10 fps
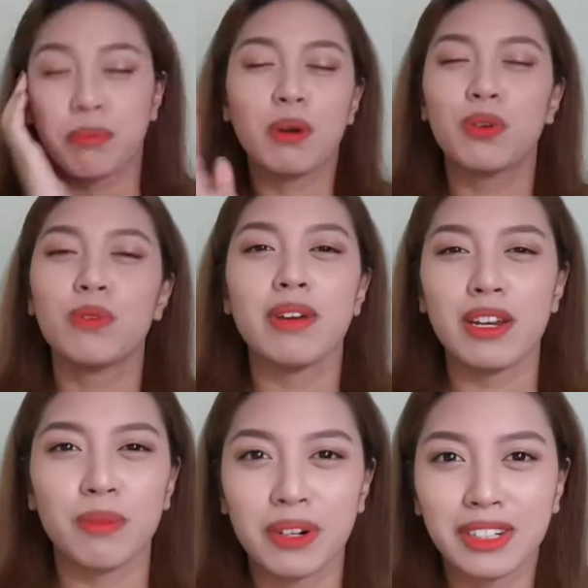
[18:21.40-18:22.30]
Well, who
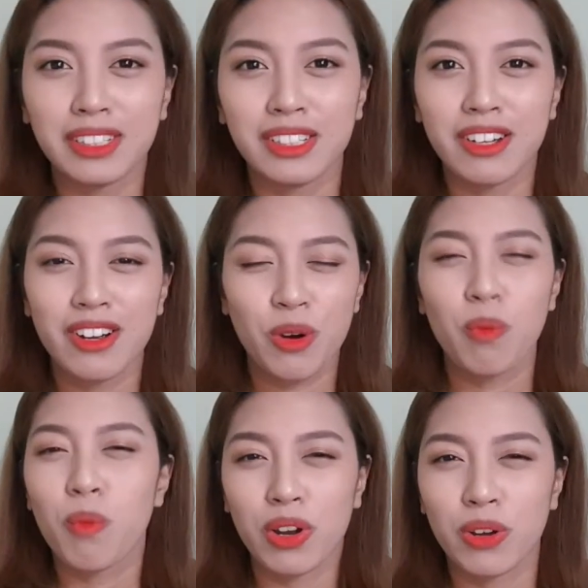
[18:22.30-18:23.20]
made it worse?
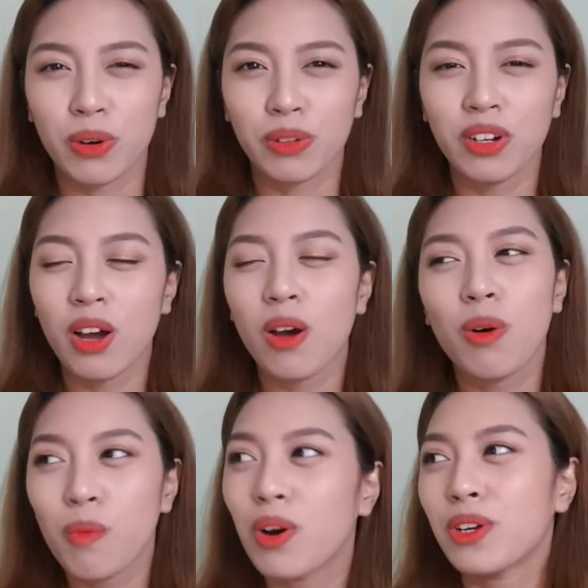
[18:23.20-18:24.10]
WONHO.
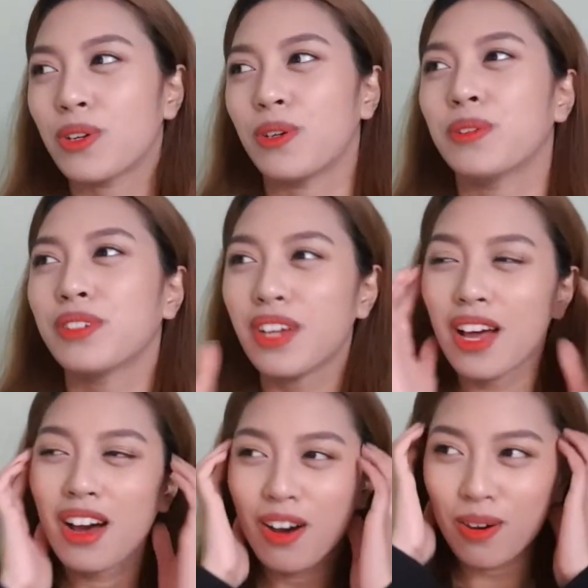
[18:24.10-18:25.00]
WONHO.
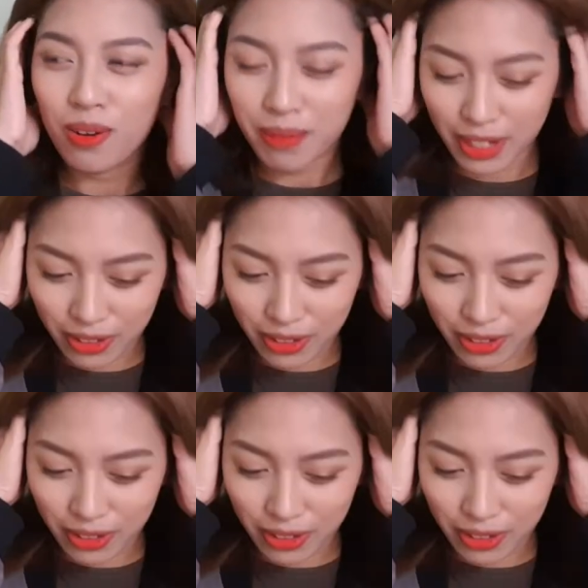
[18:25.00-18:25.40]
Oh my